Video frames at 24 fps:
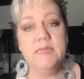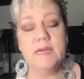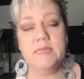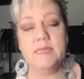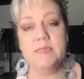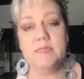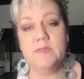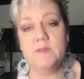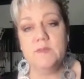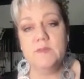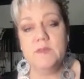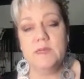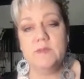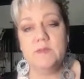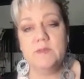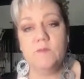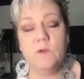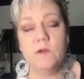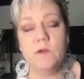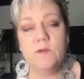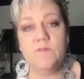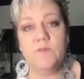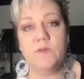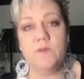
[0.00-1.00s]
I knew that
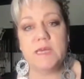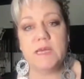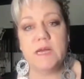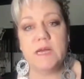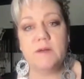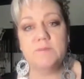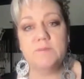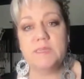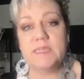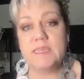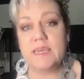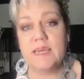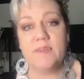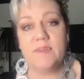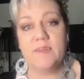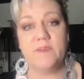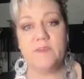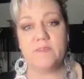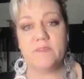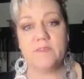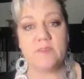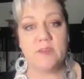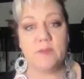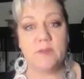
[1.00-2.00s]
if we come together
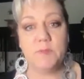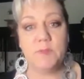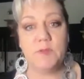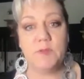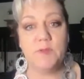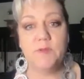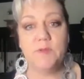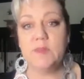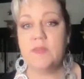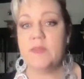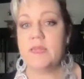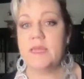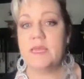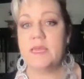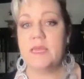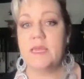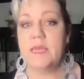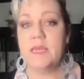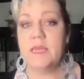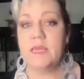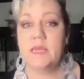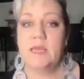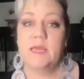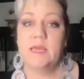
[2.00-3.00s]
as a
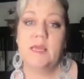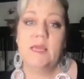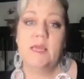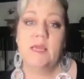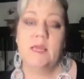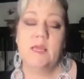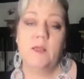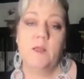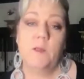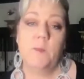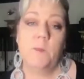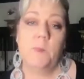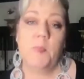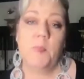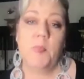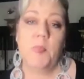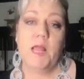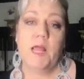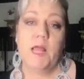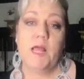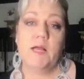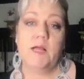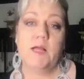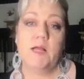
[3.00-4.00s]
community,
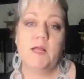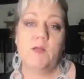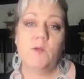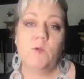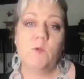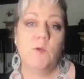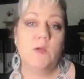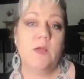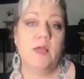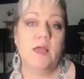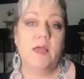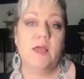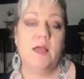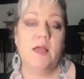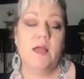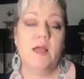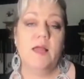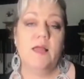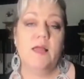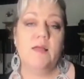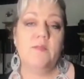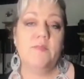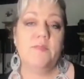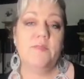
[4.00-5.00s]
uh,
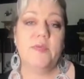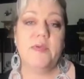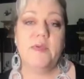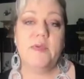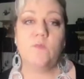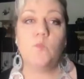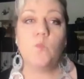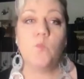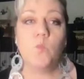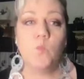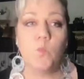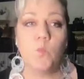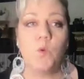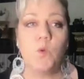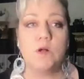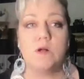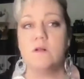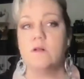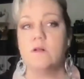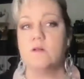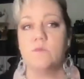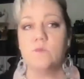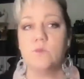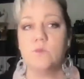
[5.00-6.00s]
that
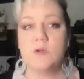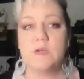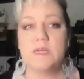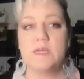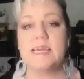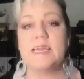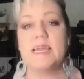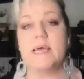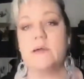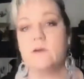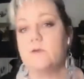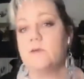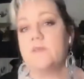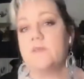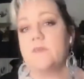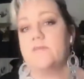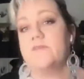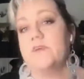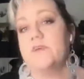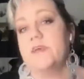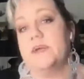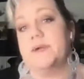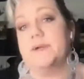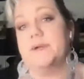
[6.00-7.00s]
we'll get out of the
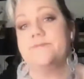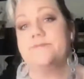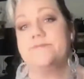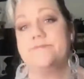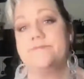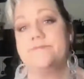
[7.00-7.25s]
fear.